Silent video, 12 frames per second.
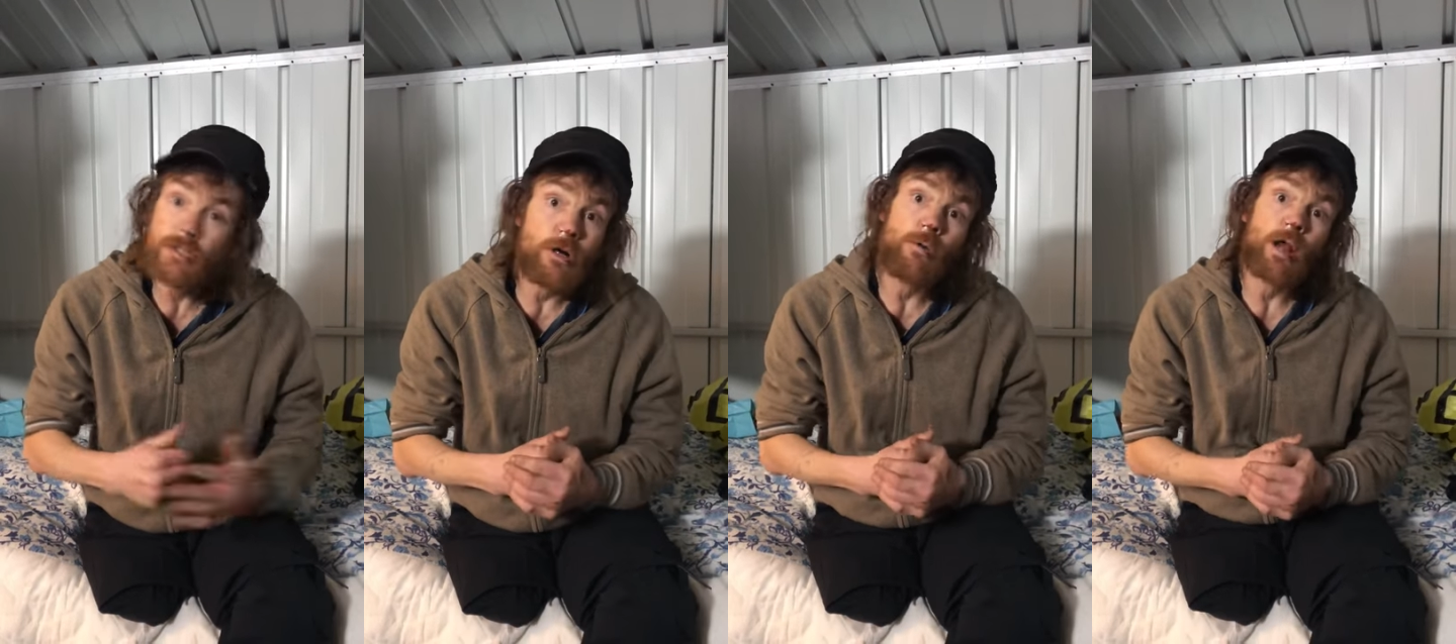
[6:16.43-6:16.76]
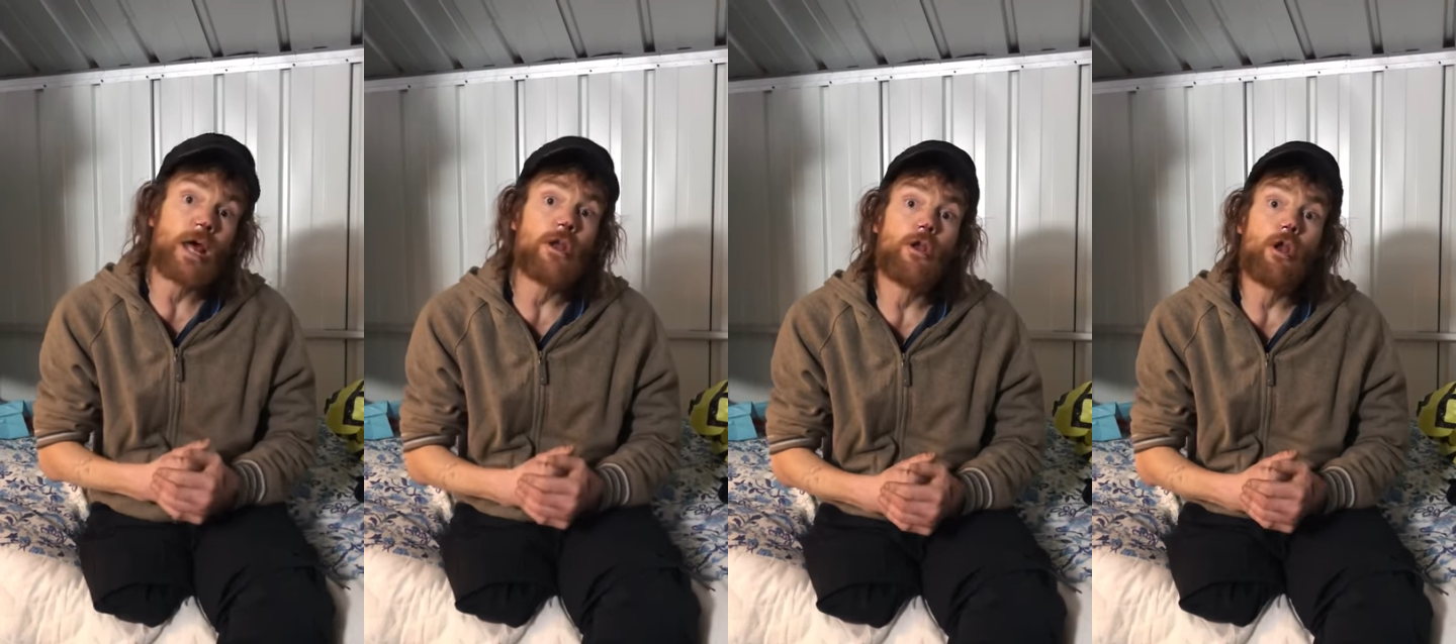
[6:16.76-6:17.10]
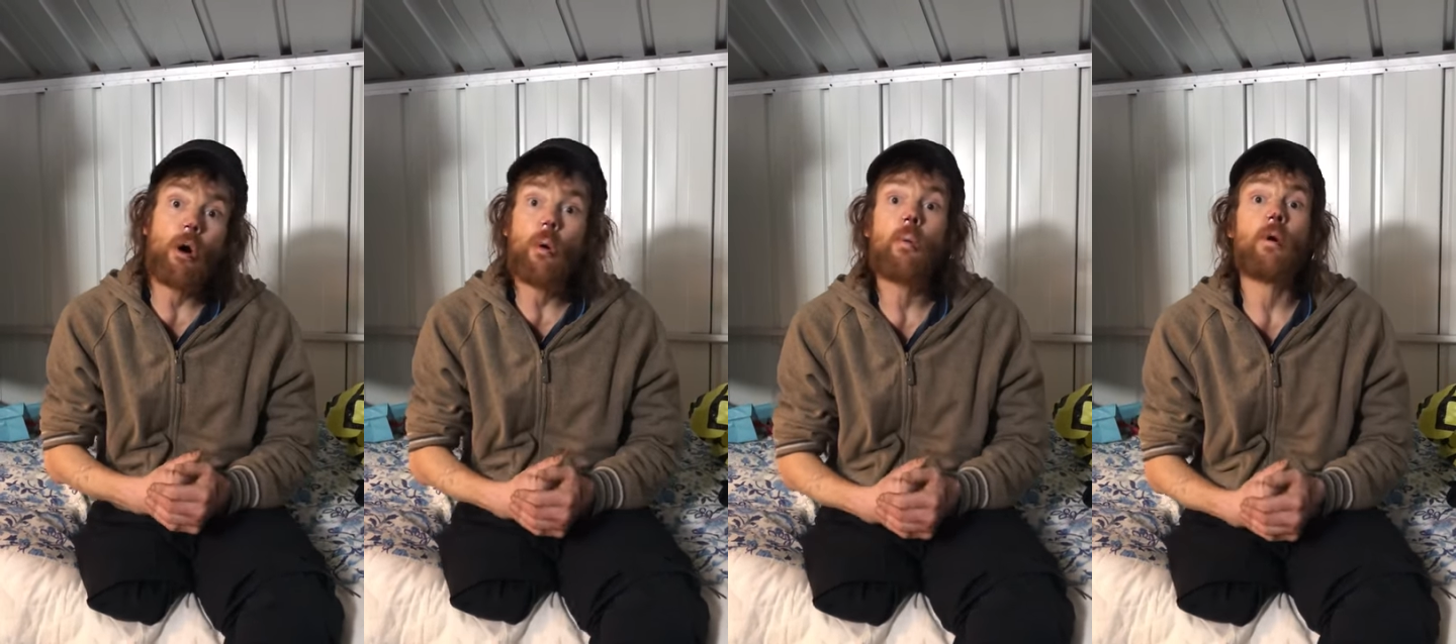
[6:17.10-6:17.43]
not letting
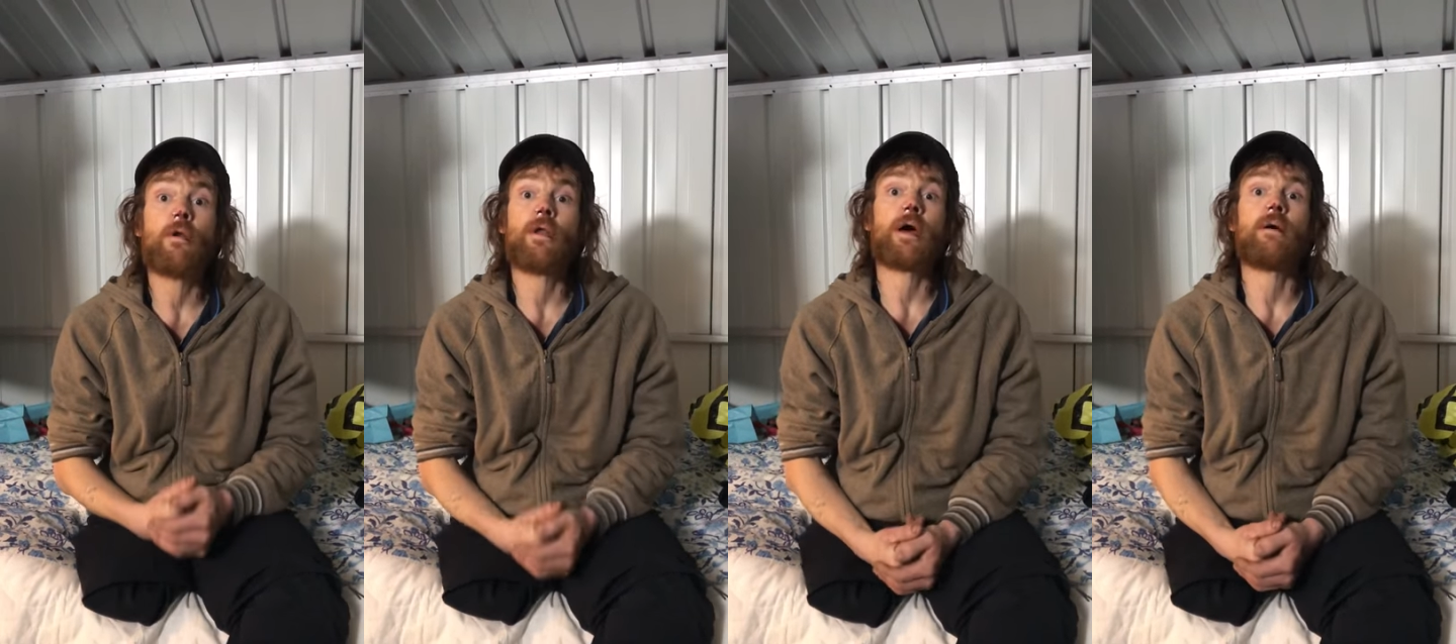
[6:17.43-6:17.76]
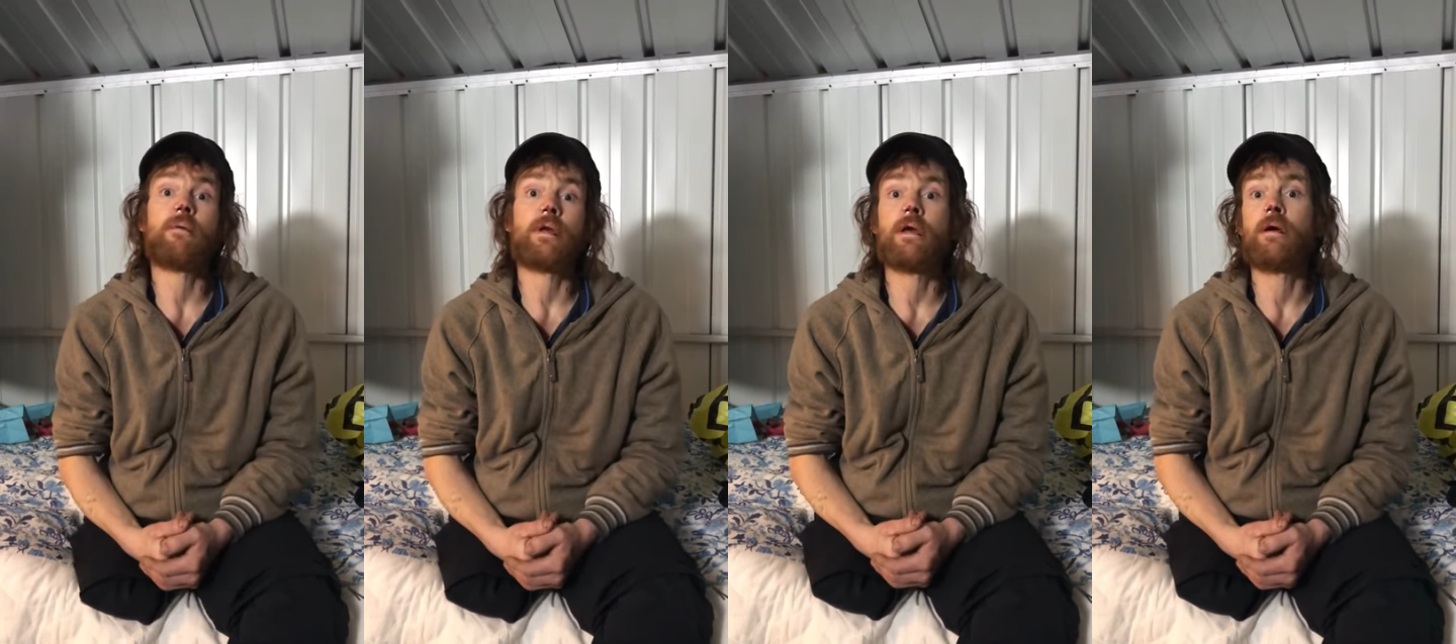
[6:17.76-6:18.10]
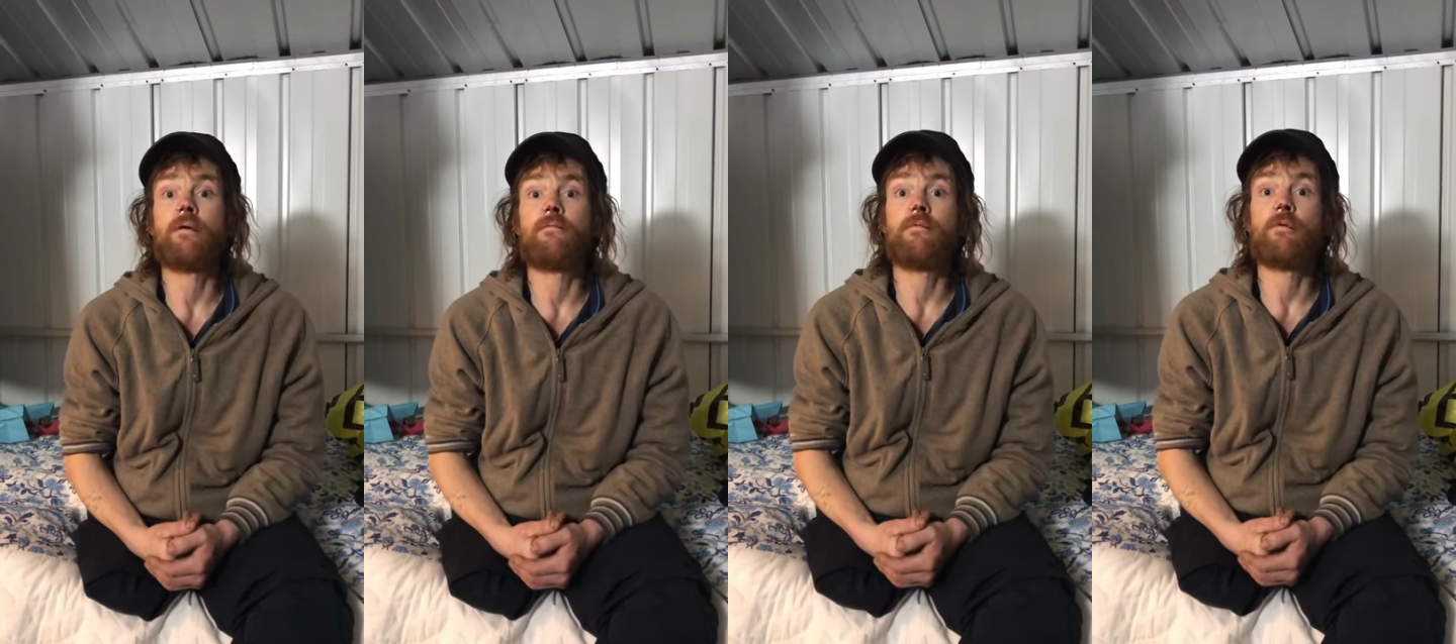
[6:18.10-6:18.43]
no one down here
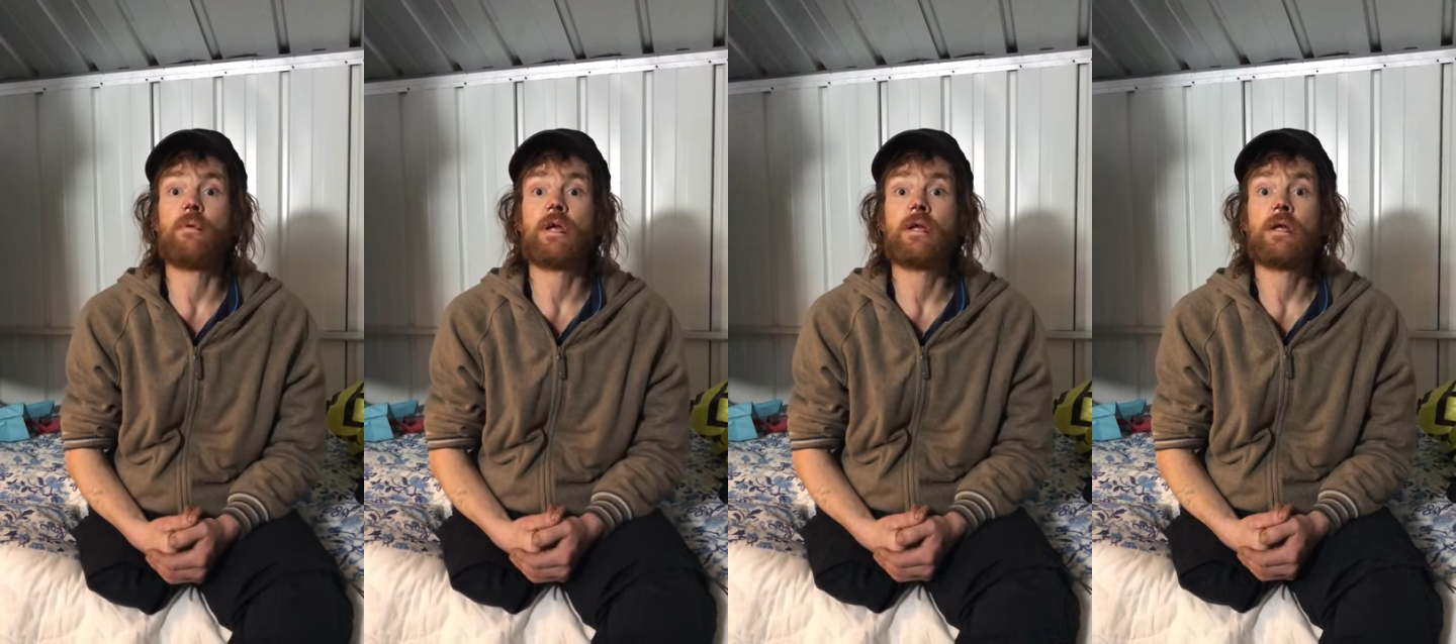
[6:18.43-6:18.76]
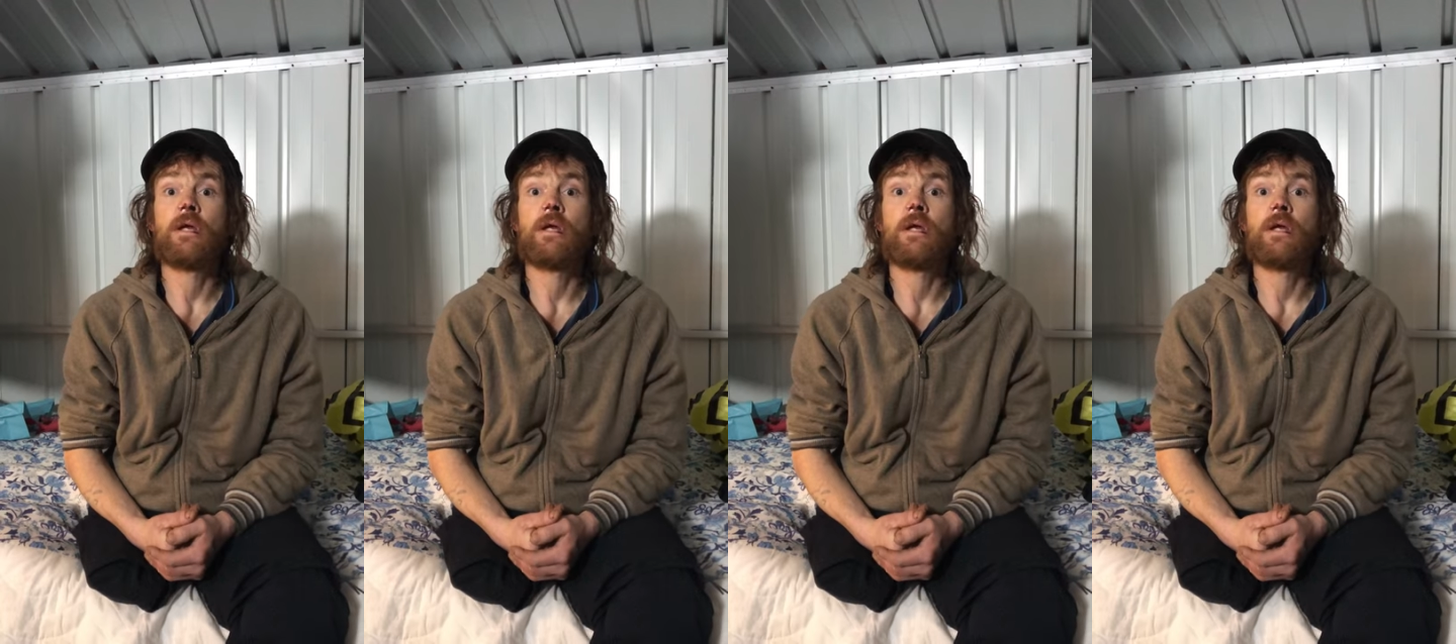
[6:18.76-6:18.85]
for me.